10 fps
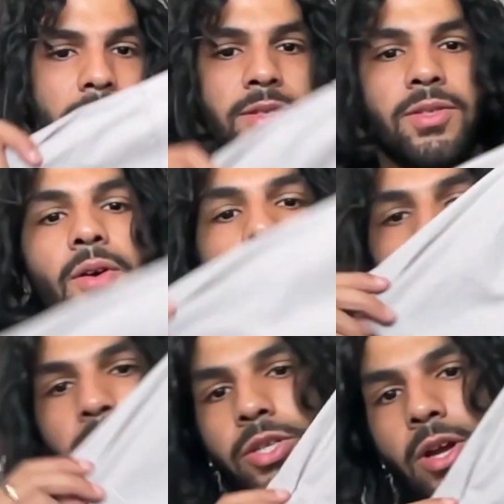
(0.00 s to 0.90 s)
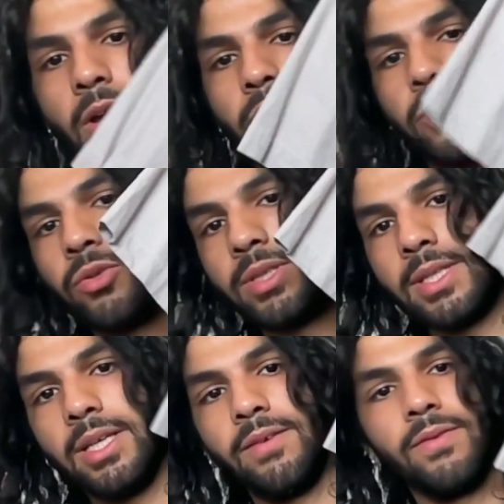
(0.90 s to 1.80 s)
Stone colour shirt, short
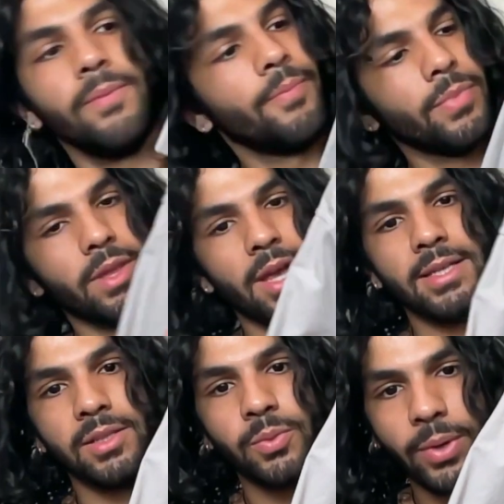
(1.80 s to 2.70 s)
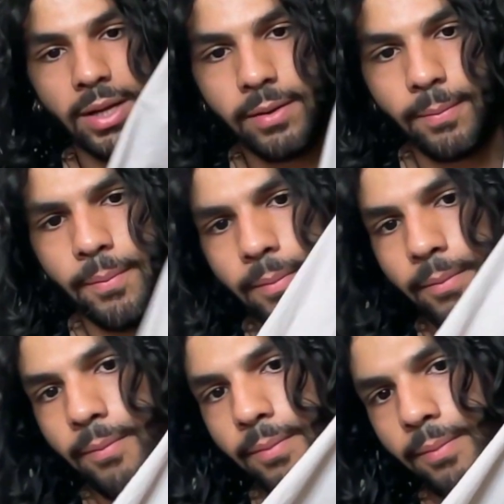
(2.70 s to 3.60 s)
sleeve. It has this weird
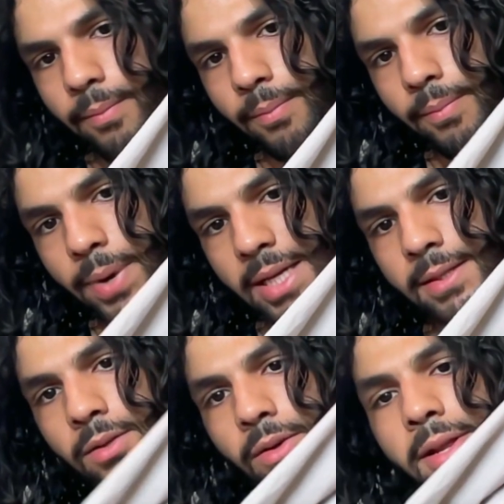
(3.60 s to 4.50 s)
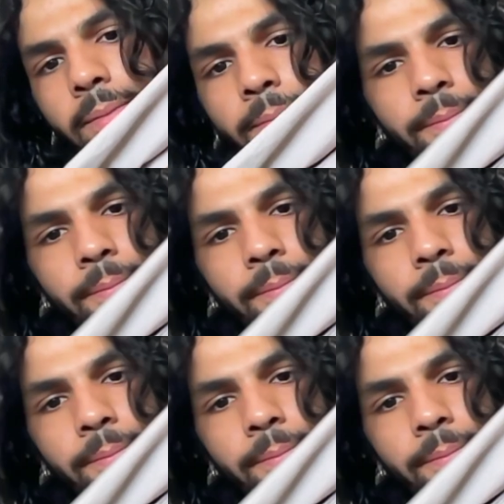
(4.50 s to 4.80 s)
pattern on it.